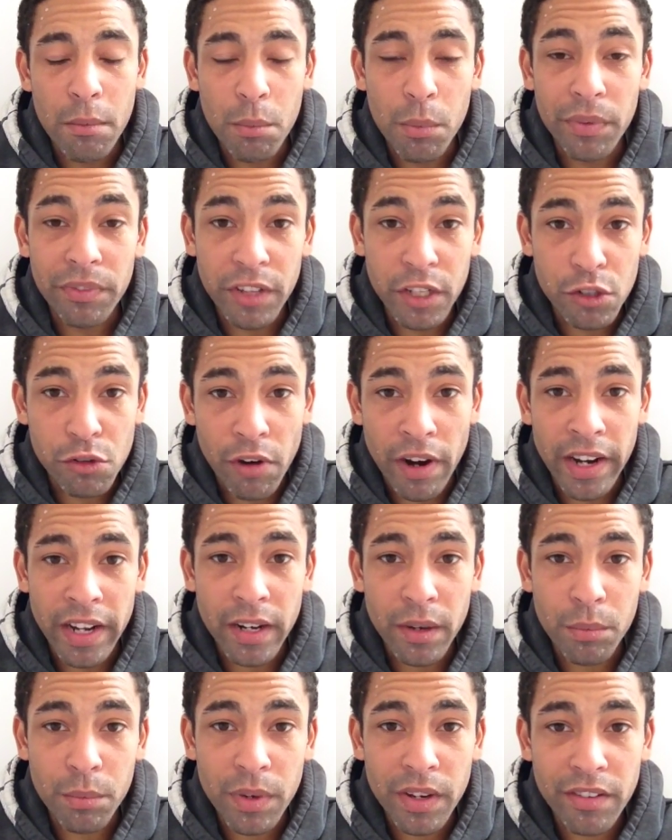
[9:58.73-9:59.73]
with the
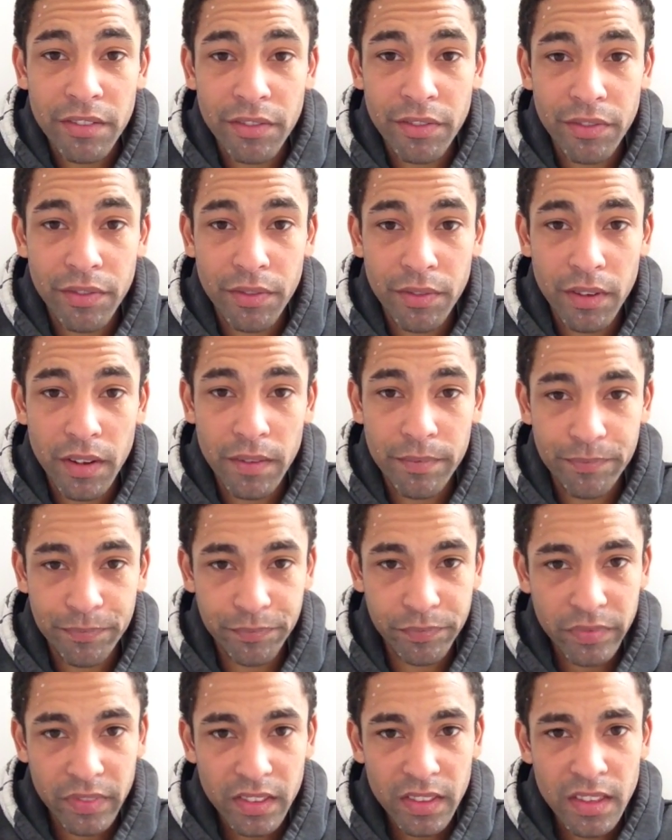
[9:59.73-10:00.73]
training with
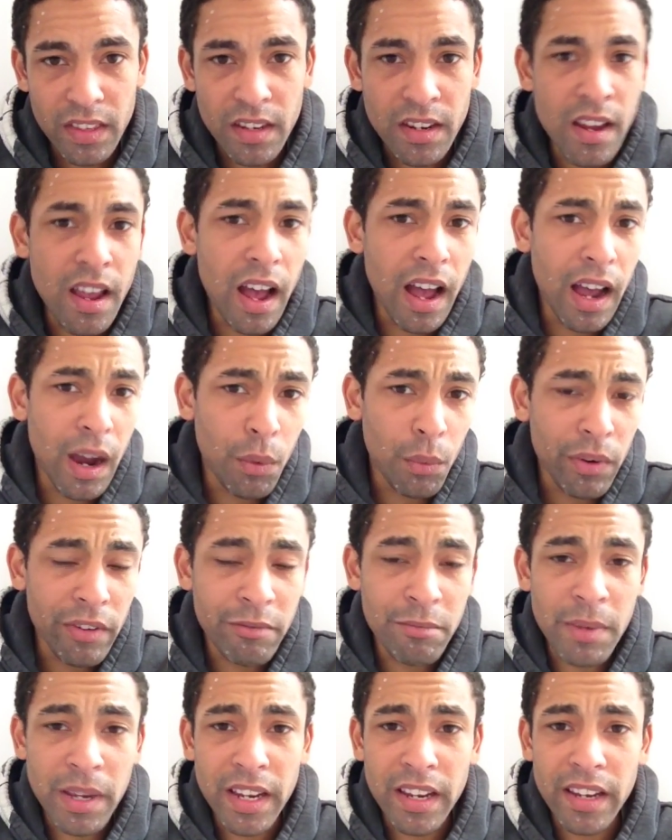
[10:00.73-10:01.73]

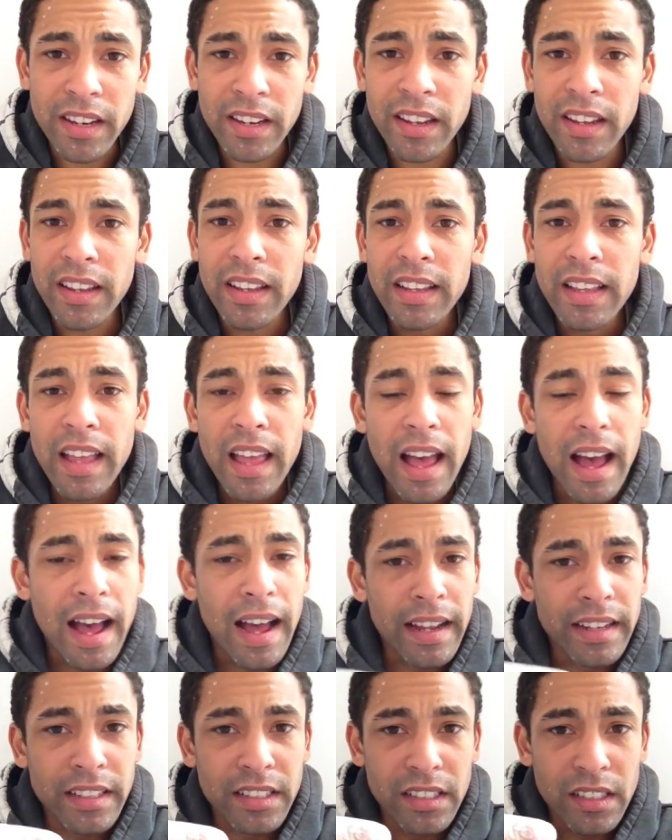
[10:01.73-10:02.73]
me.
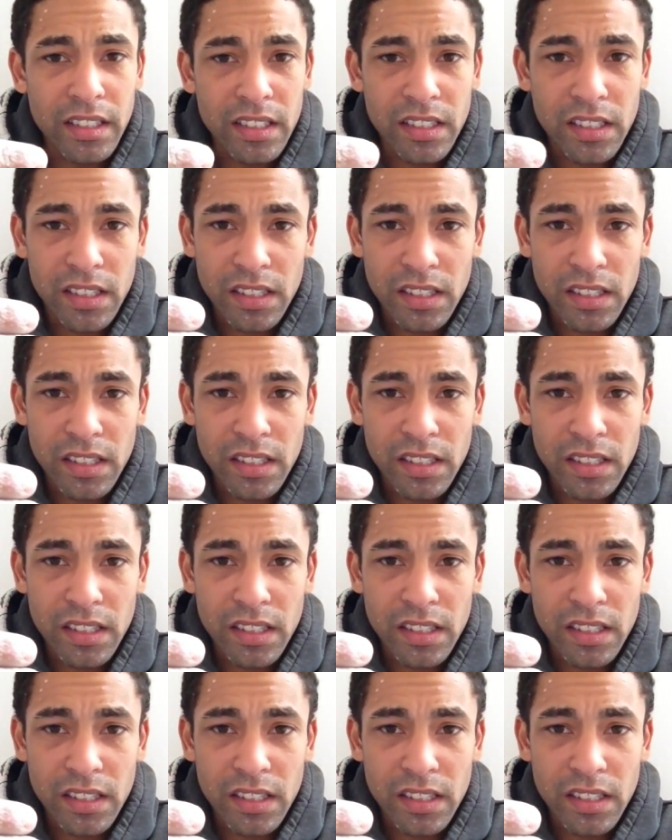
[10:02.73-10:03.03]
and